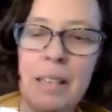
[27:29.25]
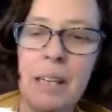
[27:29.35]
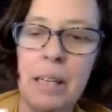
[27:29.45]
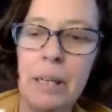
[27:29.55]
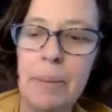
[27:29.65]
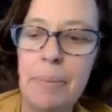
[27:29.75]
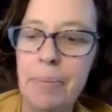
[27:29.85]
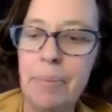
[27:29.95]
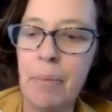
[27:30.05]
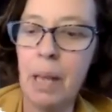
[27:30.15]

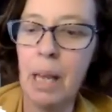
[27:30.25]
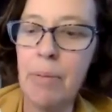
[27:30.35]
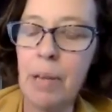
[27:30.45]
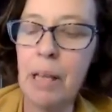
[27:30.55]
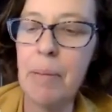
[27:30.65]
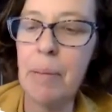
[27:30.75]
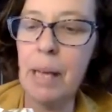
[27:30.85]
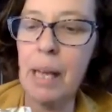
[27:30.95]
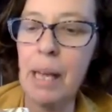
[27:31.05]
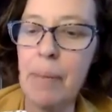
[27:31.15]
it really
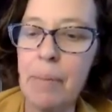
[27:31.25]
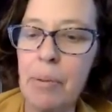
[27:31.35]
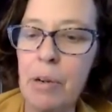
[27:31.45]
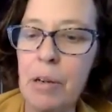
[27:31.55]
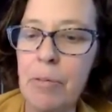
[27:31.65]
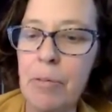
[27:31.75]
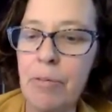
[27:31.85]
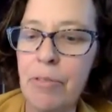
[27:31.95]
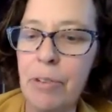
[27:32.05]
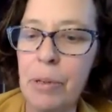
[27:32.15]
became important
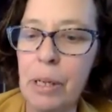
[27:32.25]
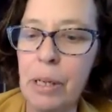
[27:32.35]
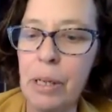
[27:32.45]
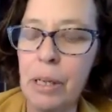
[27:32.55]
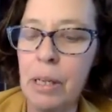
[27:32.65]
for